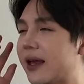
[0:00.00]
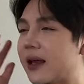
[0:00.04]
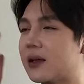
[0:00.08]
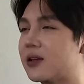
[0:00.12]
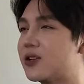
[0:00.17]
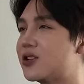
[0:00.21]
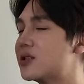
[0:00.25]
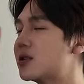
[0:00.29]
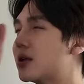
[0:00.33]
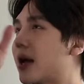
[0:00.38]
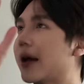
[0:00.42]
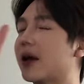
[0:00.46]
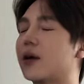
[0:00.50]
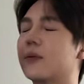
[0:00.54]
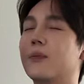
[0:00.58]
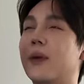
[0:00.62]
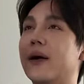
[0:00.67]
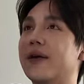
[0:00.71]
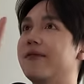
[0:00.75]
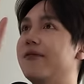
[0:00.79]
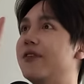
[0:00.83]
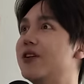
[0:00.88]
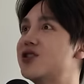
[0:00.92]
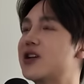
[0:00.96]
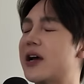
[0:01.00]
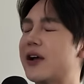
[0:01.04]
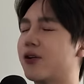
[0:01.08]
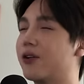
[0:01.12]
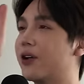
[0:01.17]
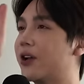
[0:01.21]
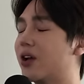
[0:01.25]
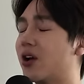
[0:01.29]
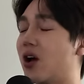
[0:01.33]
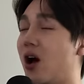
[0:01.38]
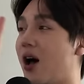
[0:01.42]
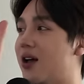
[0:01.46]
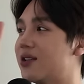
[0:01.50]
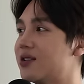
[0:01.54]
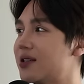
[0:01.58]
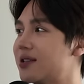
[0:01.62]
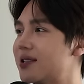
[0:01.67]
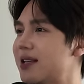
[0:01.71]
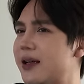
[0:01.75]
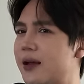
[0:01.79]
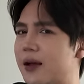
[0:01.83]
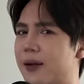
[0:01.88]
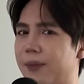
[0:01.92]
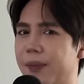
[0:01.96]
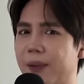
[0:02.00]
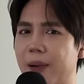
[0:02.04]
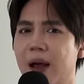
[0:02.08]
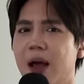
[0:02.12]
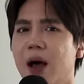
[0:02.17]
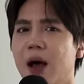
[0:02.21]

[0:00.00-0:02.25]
like just like my vision, I couldn't cause. It's like